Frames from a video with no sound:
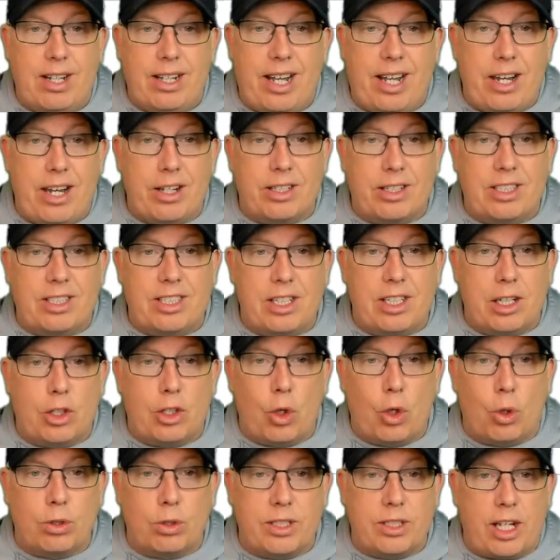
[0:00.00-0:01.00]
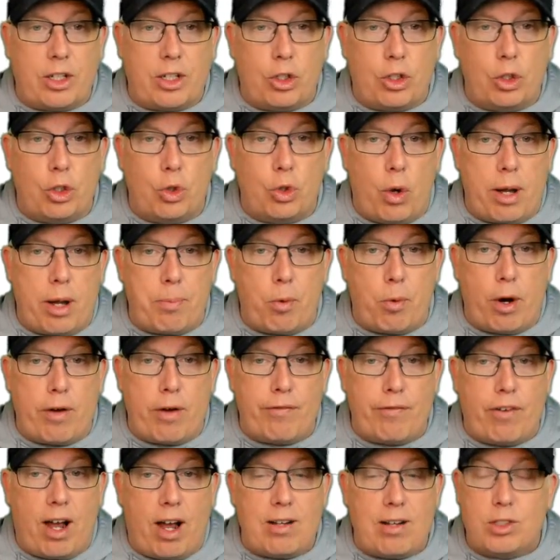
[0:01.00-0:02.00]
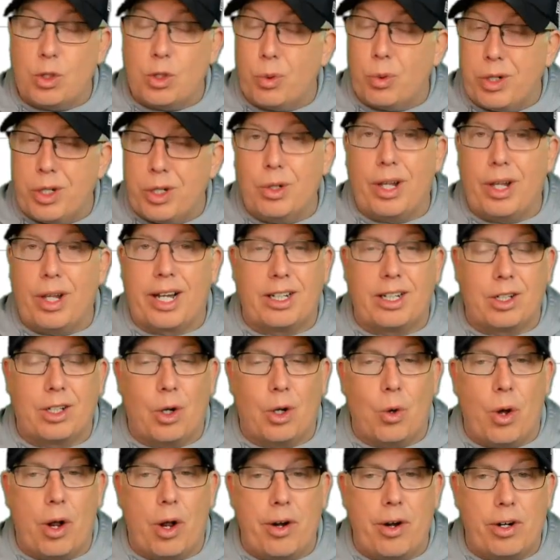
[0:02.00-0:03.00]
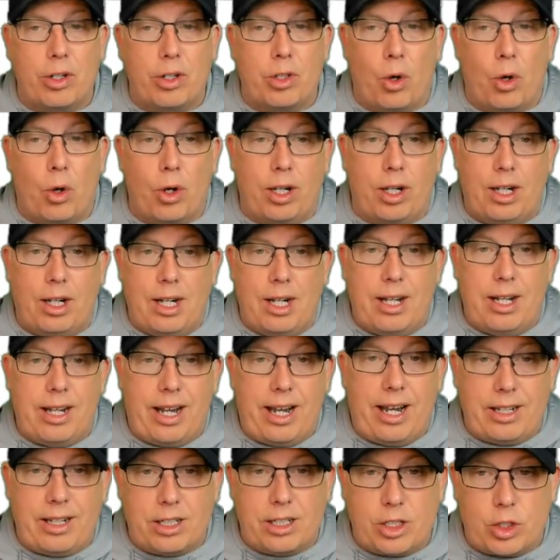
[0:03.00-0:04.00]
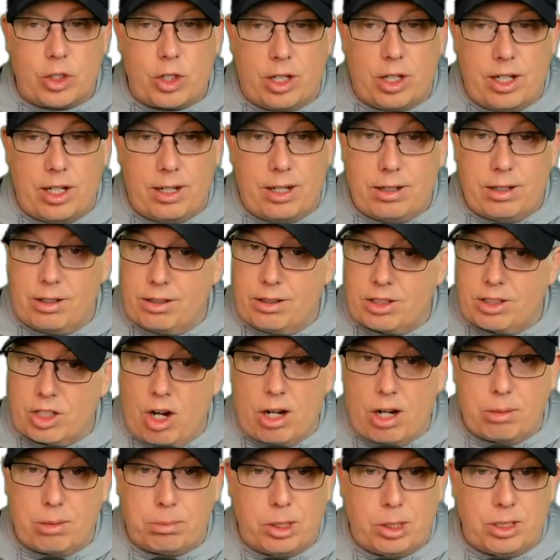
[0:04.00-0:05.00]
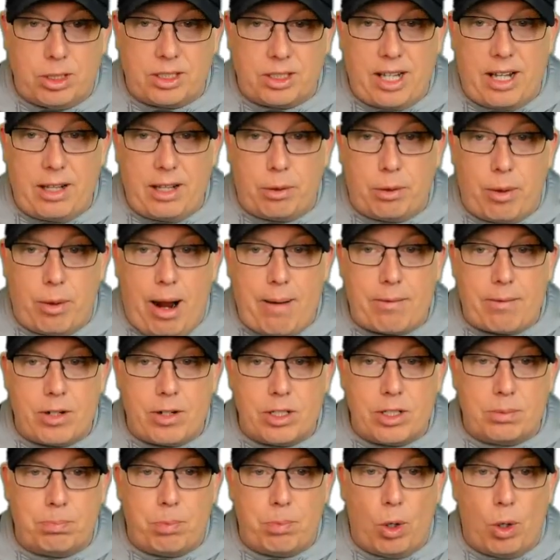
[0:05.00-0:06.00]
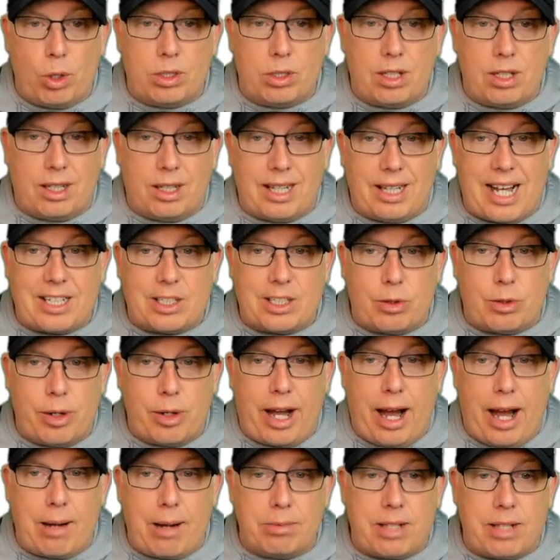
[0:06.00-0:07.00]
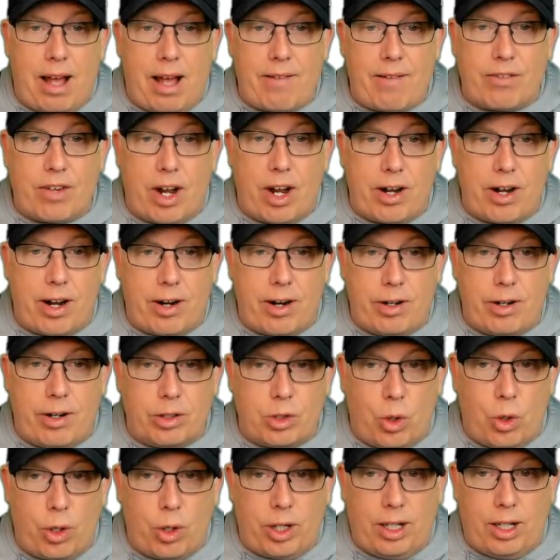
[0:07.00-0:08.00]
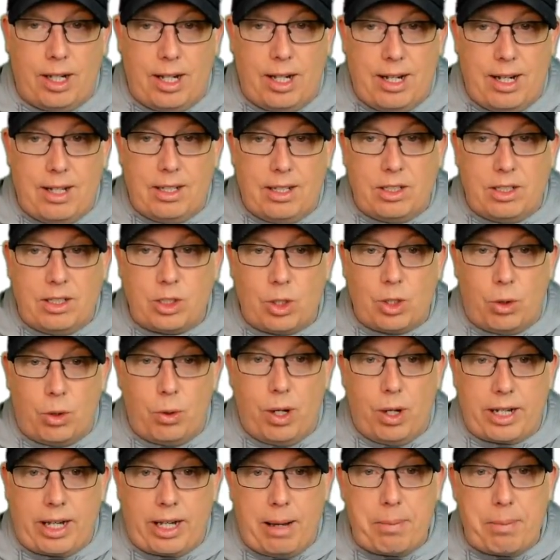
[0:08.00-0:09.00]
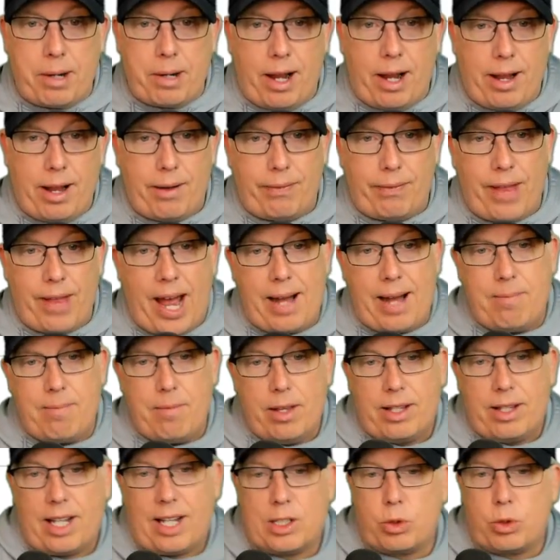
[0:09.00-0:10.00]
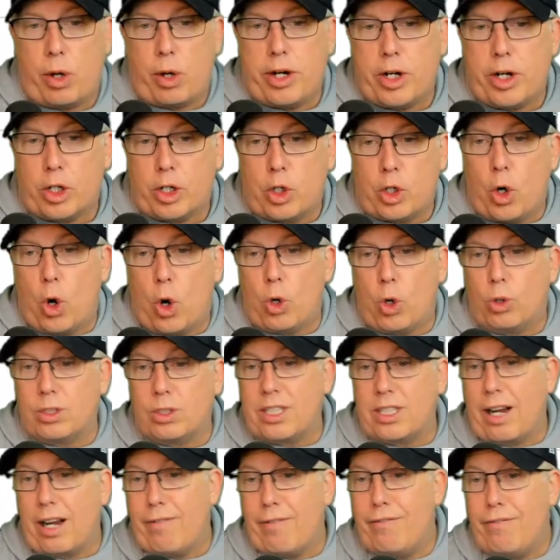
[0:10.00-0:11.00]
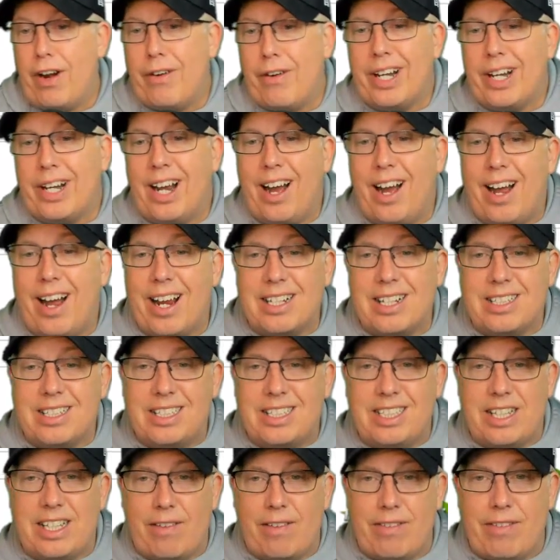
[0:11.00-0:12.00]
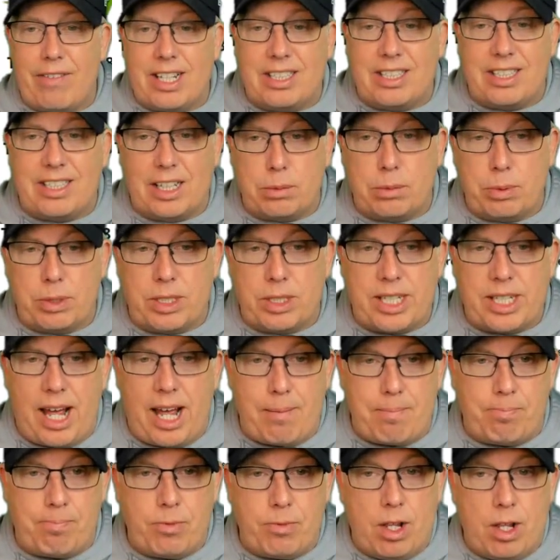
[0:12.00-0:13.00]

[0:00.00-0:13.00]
And you can see the totals at 220.5, so we do like it to go under the total. And the Chicago Bulls and the Raptors, both last three games have gone under the total. So keep an eye on that. That's why your Kogo is at a very high 76%.